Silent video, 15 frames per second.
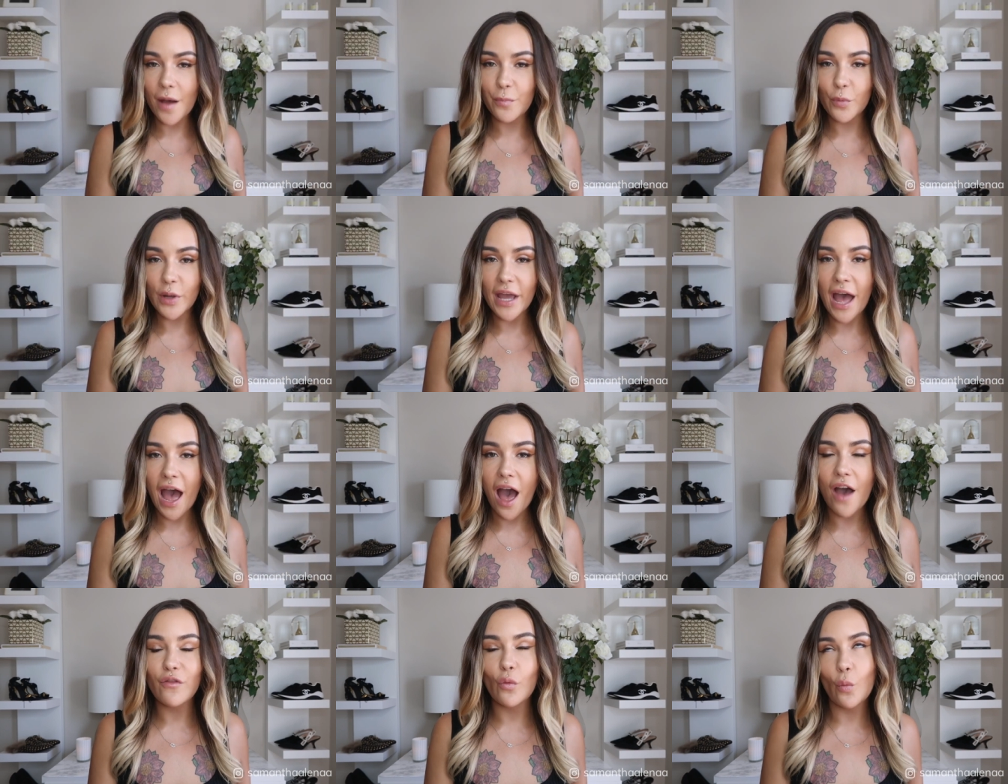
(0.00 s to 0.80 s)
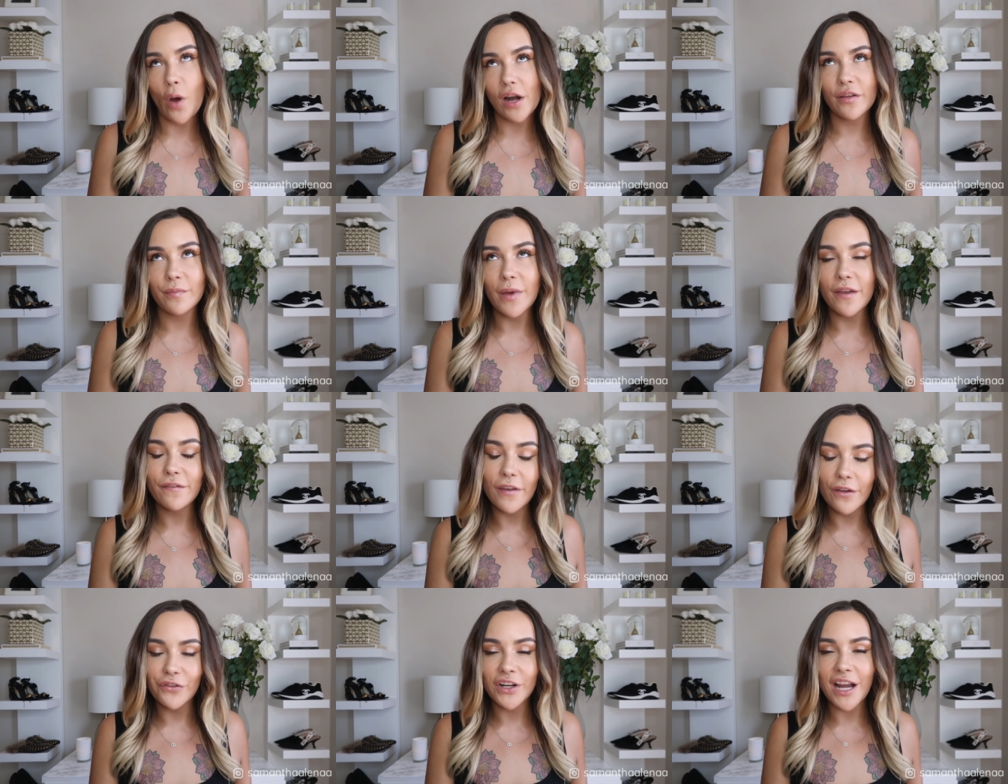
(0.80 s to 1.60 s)
up, we have one of my
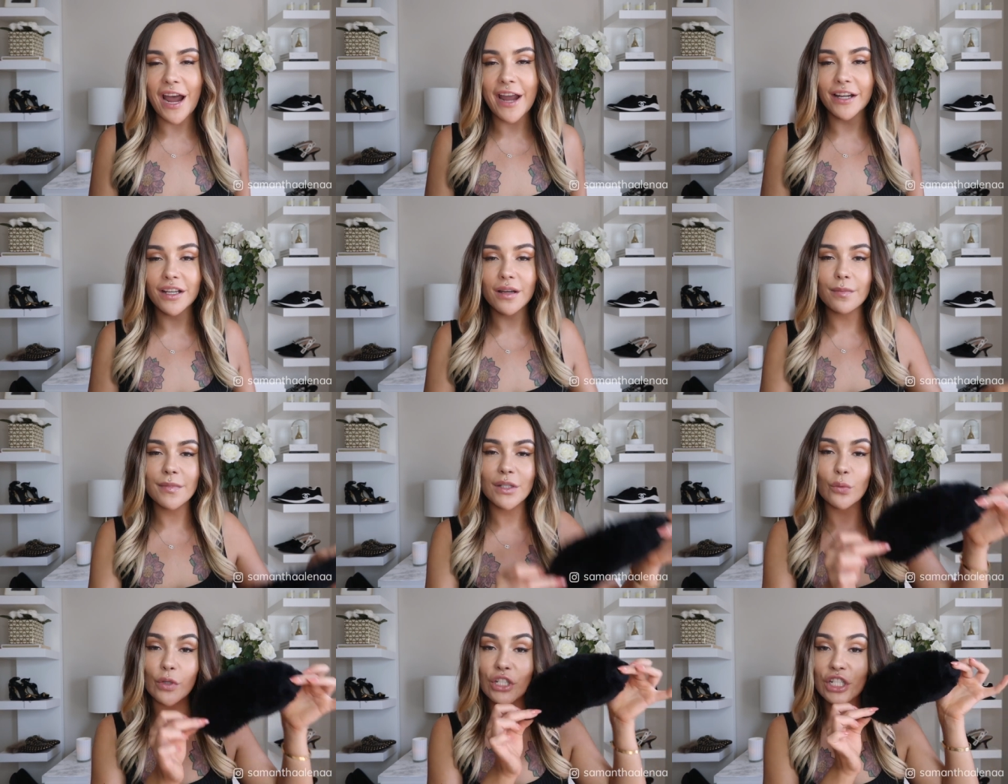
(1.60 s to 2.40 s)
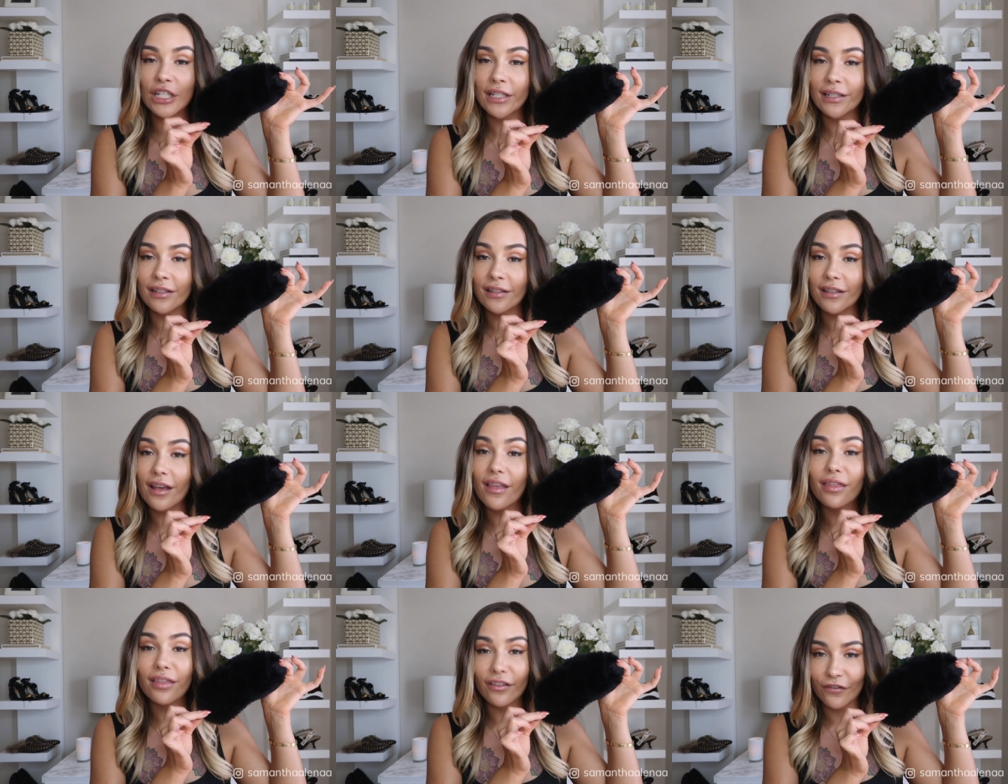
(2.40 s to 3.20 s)
favorite items, which is
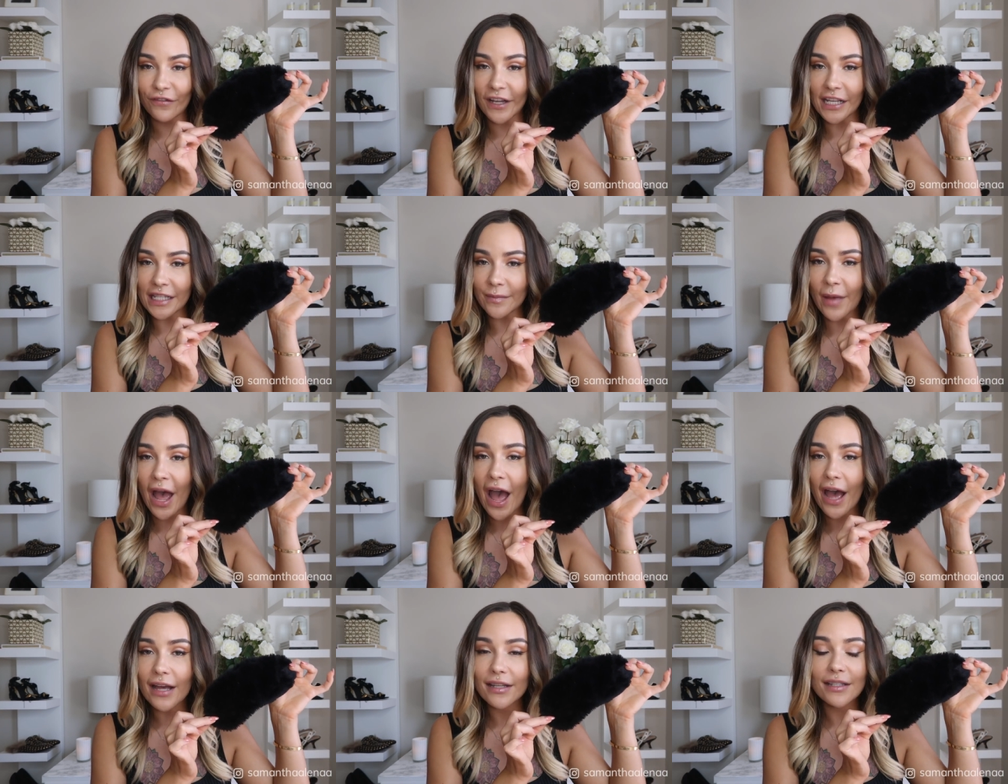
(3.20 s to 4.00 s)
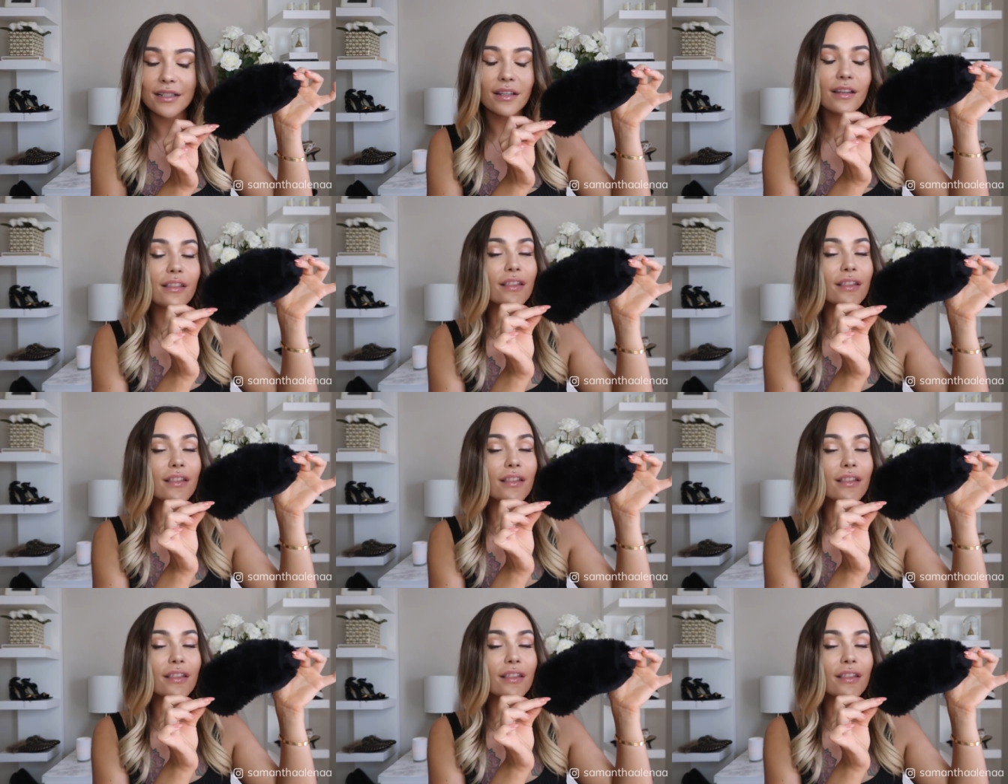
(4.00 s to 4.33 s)
the face mask.